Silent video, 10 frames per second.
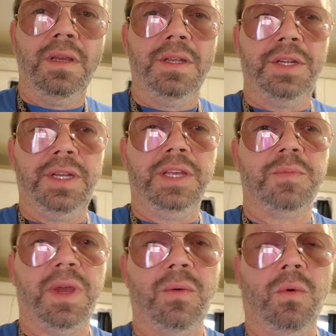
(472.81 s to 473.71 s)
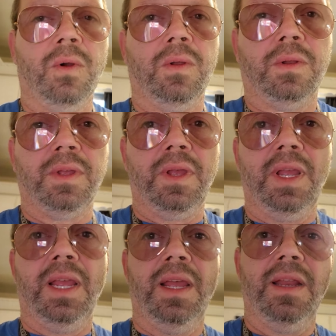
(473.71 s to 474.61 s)
she is my world,
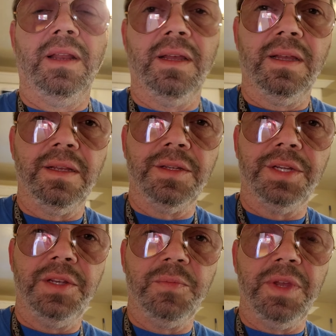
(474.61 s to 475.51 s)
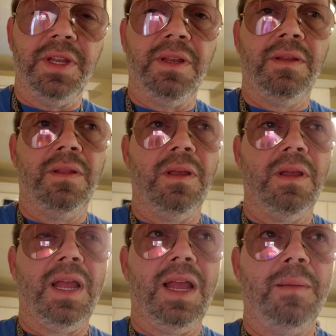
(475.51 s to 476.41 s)
and uh, she's been
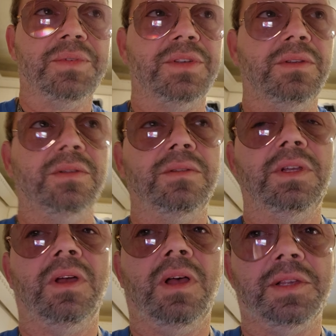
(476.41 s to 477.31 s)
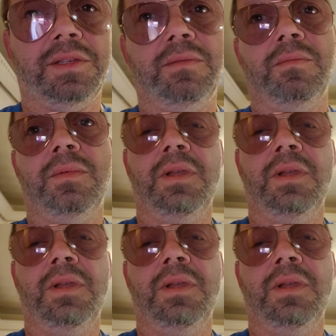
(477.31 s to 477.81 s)
absolutely awesome